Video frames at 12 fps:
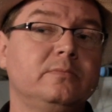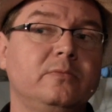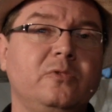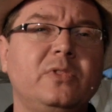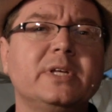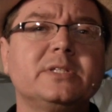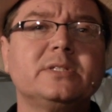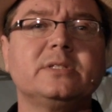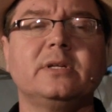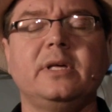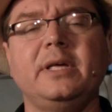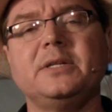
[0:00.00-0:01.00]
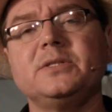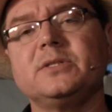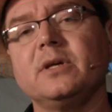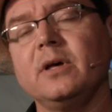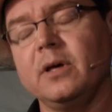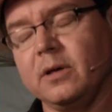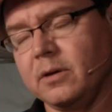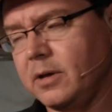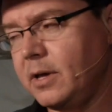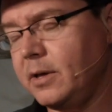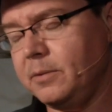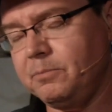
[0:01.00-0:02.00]
This is
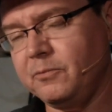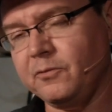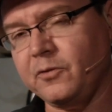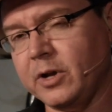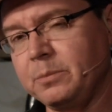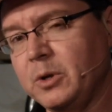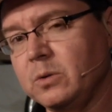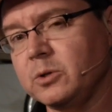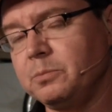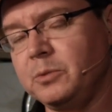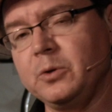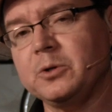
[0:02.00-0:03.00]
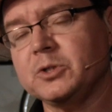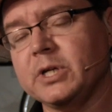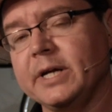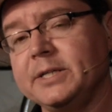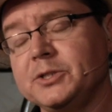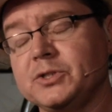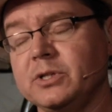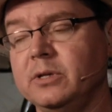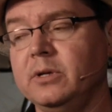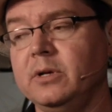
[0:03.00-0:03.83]
a fundamental computer science